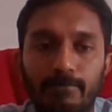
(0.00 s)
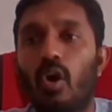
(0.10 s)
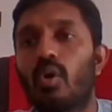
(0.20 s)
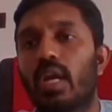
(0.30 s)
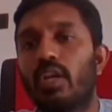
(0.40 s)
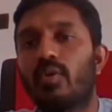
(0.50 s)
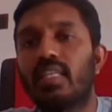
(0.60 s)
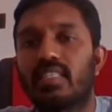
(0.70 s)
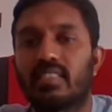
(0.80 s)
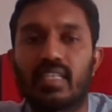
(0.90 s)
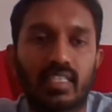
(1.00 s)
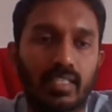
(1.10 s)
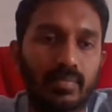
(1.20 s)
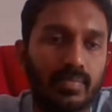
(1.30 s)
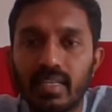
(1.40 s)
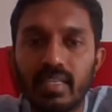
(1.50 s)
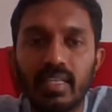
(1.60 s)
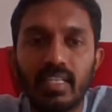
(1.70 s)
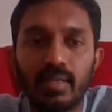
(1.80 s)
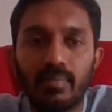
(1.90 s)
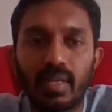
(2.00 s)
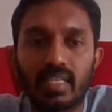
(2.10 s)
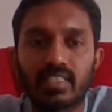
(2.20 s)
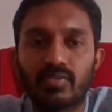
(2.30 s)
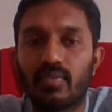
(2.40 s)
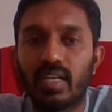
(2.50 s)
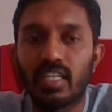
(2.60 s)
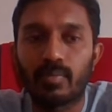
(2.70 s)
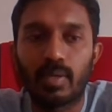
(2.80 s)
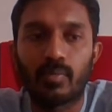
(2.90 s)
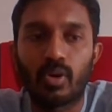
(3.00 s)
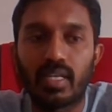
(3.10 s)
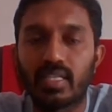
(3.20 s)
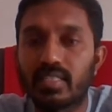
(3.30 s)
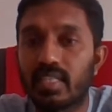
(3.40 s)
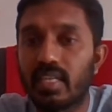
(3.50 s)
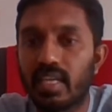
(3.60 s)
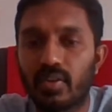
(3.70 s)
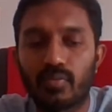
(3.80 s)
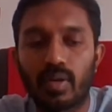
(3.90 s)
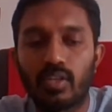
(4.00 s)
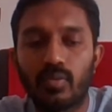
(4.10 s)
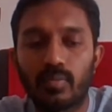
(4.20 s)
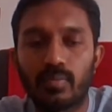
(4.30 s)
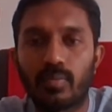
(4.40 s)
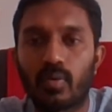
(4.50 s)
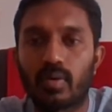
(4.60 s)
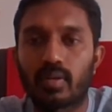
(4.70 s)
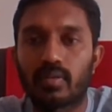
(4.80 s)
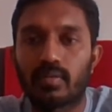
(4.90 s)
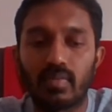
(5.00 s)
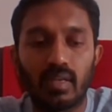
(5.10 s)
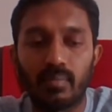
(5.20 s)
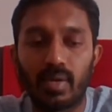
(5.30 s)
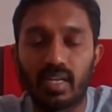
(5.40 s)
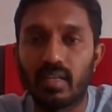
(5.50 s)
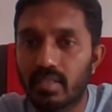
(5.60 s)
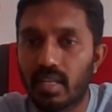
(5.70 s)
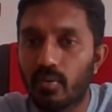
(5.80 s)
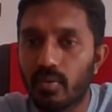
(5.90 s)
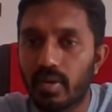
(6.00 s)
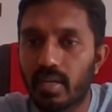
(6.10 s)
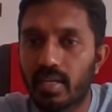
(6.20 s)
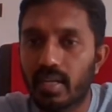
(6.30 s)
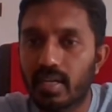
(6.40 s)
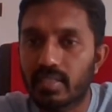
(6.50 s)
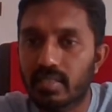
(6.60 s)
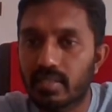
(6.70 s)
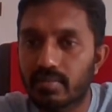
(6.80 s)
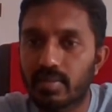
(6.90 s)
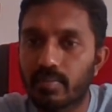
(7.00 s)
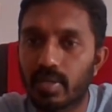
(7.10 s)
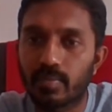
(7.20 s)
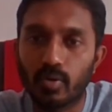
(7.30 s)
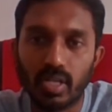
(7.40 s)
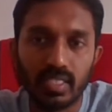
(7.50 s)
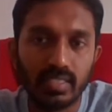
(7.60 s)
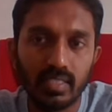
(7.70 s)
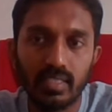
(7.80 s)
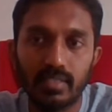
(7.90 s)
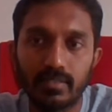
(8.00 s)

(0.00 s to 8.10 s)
Okay, look at this diagram. Clearly, black's vulnerable point is the f5 pawn, but now it has a simple protection.